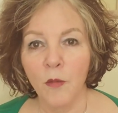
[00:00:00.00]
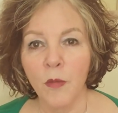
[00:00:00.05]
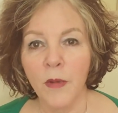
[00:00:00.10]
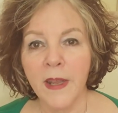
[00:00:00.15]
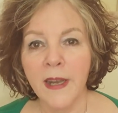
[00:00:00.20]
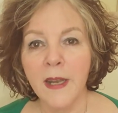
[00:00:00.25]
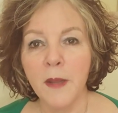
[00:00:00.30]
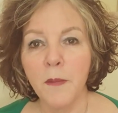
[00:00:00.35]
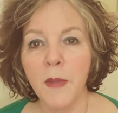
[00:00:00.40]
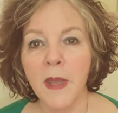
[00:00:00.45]

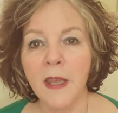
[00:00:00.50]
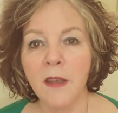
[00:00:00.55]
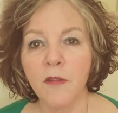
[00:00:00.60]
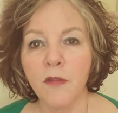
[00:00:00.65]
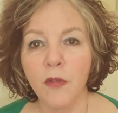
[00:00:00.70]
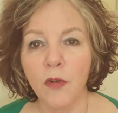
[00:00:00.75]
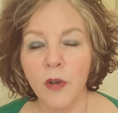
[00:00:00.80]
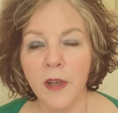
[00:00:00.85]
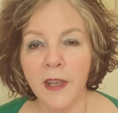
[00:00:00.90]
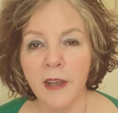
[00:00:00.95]
really being
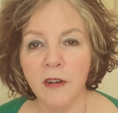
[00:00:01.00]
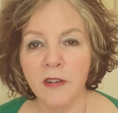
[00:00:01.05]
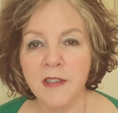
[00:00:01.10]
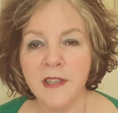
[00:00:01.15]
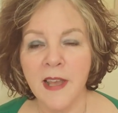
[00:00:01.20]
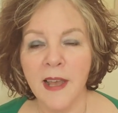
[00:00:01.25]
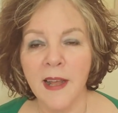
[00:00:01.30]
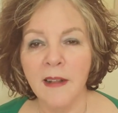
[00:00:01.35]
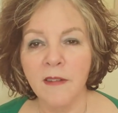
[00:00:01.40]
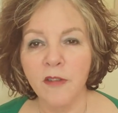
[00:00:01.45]
fully
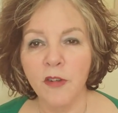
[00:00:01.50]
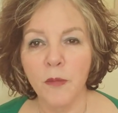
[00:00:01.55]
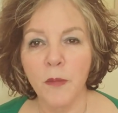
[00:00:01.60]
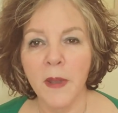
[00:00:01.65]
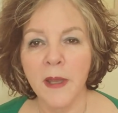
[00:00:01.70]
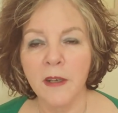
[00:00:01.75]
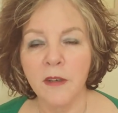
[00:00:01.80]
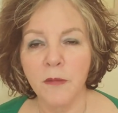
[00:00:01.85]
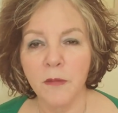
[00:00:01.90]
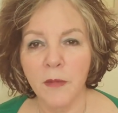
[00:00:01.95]
ourselves or
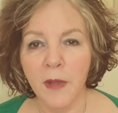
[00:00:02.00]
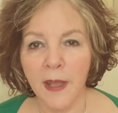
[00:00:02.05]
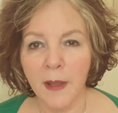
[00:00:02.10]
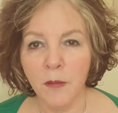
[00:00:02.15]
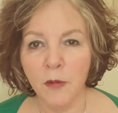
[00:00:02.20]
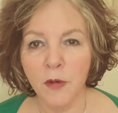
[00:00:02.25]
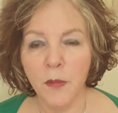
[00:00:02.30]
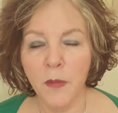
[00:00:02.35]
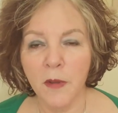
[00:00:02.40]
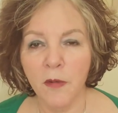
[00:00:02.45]
being
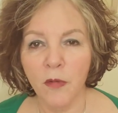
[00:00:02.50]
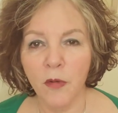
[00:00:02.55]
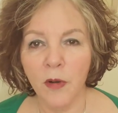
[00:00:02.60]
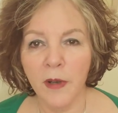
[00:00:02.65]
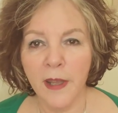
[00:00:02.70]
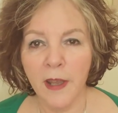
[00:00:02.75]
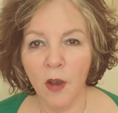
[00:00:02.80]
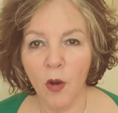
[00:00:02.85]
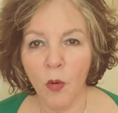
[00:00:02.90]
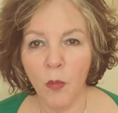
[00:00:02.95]
able to be
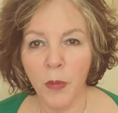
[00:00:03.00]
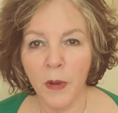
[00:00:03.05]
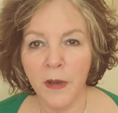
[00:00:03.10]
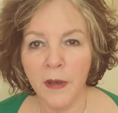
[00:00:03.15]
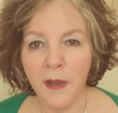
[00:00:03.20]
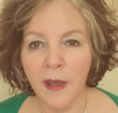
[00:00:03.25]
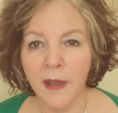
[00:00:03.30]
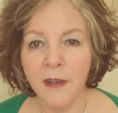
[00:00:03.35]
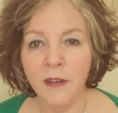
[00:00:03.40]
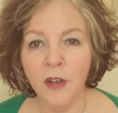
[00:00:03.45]
fully
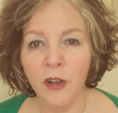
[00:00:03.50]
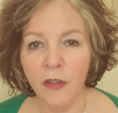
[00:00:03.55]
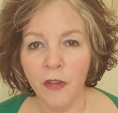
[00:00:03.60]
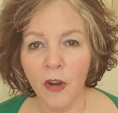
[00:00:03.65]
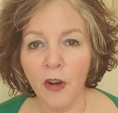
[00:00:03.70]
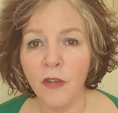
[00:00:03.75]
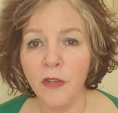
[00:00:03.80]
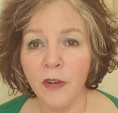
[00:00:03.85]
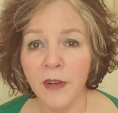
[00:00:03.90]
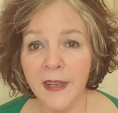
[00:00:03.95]
open, and
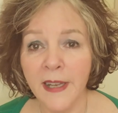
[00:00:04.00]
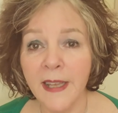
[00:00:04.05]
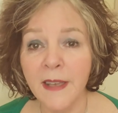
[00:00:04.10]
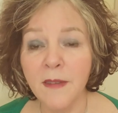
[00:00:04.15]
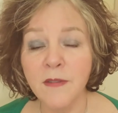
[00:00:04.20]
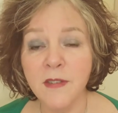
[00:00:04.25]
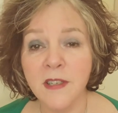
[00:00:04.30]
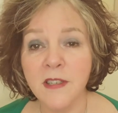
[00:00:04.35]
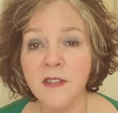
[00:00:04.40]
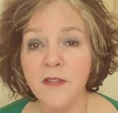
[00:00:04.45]
therefore
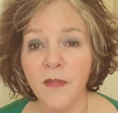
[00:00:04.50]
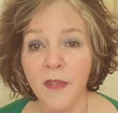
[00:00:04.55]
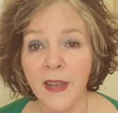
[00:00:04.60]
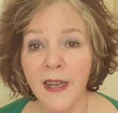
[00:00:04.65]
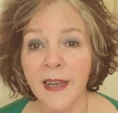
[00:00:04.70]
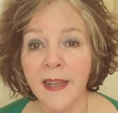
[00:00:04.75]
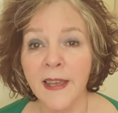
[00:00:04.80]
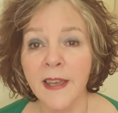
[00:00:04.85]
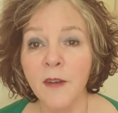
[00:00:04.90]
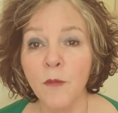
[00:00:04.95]
leaves us
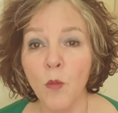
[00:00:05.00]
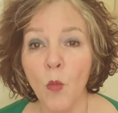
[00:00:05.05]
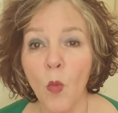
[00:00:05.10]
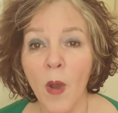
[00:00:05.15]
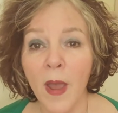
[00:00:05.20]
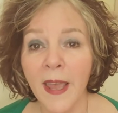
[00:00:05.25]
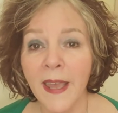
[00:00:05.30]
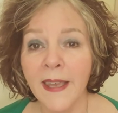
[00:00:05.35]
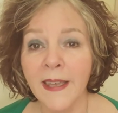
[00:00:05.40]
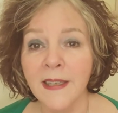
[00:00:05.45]
feeling in
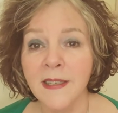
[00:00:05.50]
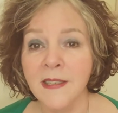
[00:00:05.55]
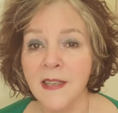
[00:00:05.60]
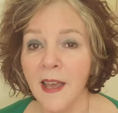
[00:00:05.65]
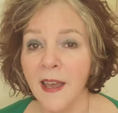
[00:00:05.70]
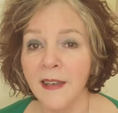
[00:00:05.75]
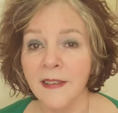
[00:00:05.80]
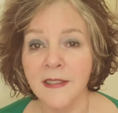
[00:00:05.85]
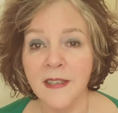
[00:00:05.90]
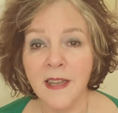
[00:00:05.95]
ways
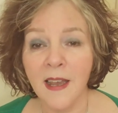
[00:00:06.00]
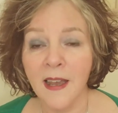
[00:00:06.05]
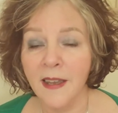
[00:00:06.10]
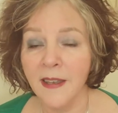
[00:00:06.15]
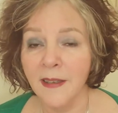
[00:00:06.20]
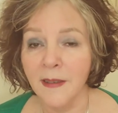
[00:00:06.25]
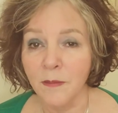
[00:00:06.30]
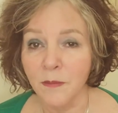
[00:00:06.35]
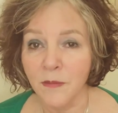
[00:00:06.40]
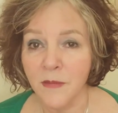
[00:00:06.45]
at
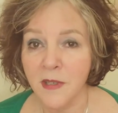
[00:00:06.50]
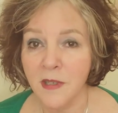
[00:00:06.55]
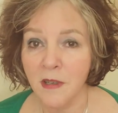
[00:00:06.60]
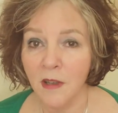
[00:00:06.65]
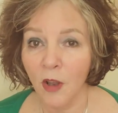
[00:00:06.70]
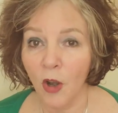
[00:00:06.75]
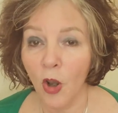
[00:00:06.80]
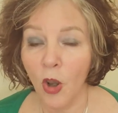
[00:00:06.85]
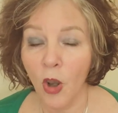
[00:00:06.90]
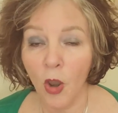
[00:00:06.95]
times
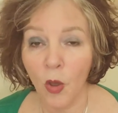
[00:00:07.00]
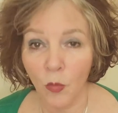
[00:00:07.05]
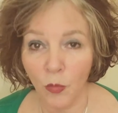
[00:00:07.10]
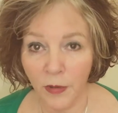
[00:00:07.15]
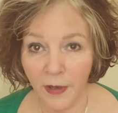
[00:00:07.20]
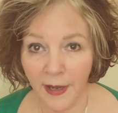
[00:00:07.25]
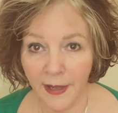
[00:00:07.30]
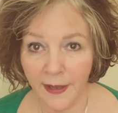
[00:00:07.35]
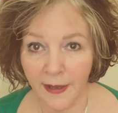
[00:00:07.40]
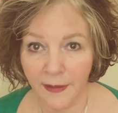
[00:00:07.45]

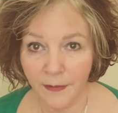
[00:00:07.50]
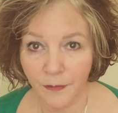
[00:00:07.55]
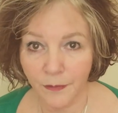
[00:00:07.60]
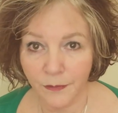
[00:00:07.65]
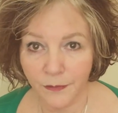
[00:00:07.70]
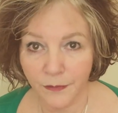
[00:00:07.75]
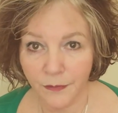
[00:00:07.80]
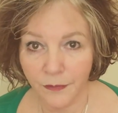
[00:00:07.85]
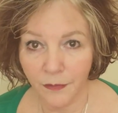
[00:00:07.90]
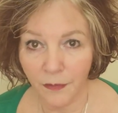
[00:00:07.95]
lonely.
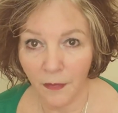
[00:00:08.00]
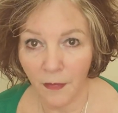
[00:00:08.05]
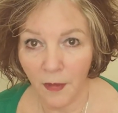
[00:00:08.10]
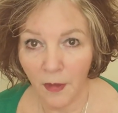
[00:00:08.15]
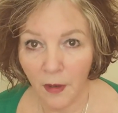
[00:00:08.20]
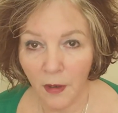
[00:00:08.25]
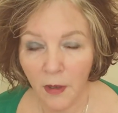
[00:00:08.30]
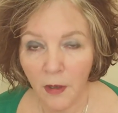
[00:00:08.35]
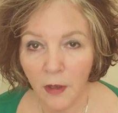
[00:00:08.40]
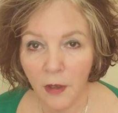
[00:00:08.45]

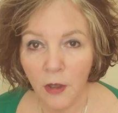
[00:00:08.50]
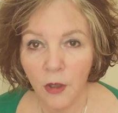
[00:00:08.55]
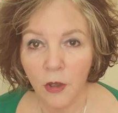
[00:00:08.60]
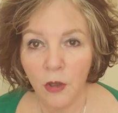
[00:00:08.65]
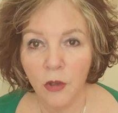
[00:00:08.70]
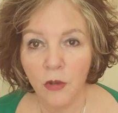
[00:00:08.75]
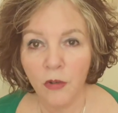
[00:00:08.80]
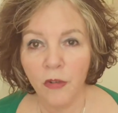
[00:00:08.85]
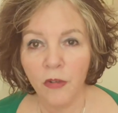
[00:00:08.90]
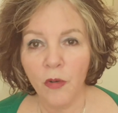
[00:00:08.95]

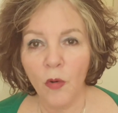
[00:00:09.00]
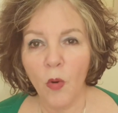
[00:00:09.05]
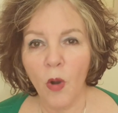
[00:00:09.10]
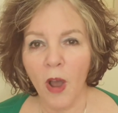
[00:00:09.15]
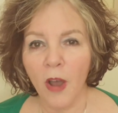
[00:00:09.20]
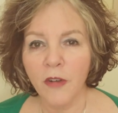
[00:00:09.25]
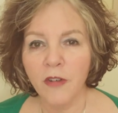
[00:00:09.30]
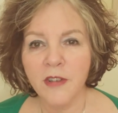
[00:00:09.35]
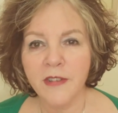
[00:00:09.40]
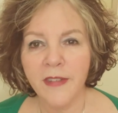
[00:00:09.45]
So
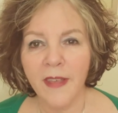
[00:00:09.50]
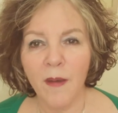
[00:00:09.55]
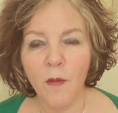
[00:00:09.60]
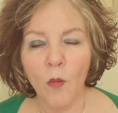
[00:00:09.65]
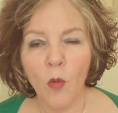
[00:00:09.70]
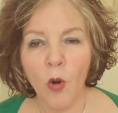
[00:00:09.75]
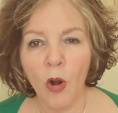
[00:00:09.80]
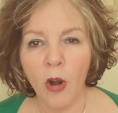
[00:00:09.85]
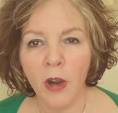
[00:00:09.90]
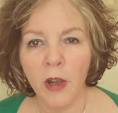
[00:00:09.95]
how does
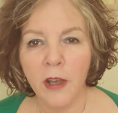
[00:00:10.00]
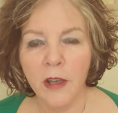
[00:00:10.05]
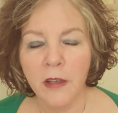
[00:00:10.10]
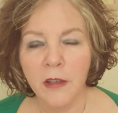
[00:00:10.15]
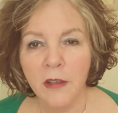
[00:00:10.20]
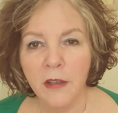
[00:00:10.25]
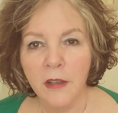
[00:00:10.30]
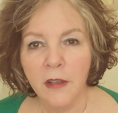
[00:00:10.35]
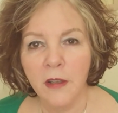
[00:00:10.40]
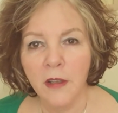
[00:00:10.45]
that work?
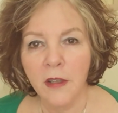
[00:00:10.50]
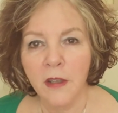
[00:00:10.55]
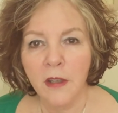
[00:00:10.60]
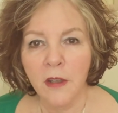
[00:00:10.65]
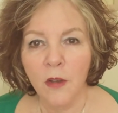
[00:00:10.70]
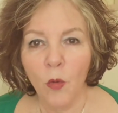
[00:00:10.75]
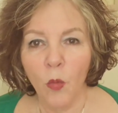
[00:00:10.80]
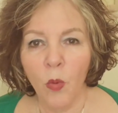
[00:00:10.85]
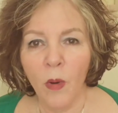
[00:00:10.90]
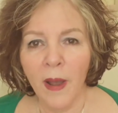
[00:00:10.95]

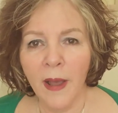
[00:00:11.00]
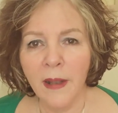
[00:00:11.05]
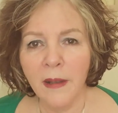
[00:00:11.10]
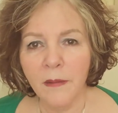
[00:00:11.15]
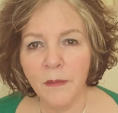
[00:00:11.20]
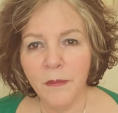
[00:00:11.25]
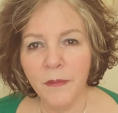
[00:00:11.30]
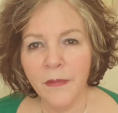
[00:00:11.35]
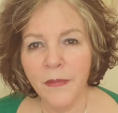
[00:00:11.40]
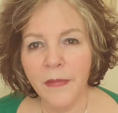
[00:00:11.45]

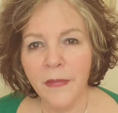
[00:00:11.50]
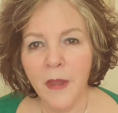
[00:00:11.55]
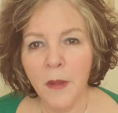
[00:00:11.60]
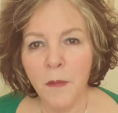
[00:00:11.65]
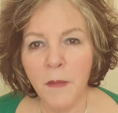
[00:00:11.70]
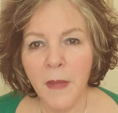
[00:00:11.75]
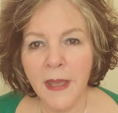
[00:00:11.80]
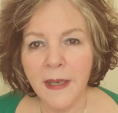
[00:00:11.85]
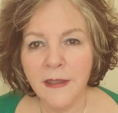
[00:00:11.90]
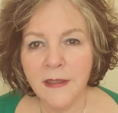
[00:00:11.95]
Well,
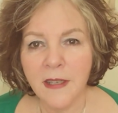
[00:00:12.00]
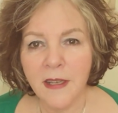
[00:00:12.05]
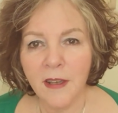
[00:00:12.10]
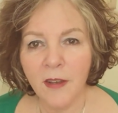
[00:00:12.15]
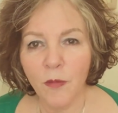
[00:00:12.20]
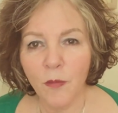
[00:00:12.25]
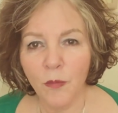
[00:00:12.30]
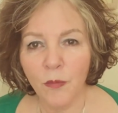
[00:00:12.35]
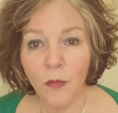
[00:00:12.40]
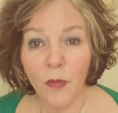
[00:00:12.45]

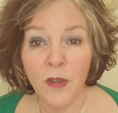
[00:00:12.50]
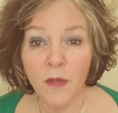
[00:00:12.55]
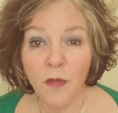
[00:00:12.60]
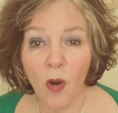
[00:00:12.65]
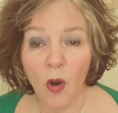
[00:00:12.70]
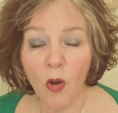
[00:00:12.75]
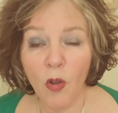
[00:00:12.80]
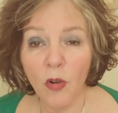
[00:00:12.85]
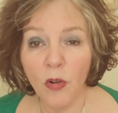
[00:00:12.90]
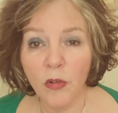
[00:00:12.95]
we
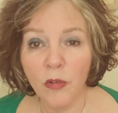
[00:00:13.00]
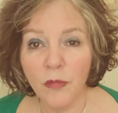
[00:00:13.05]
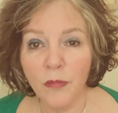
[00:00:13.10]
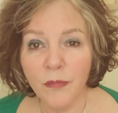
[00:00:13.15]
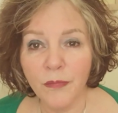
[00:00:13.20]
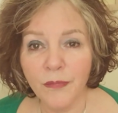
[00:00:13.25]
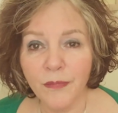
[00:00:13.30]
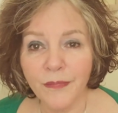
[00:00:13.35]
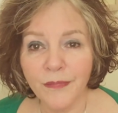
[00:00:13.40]
all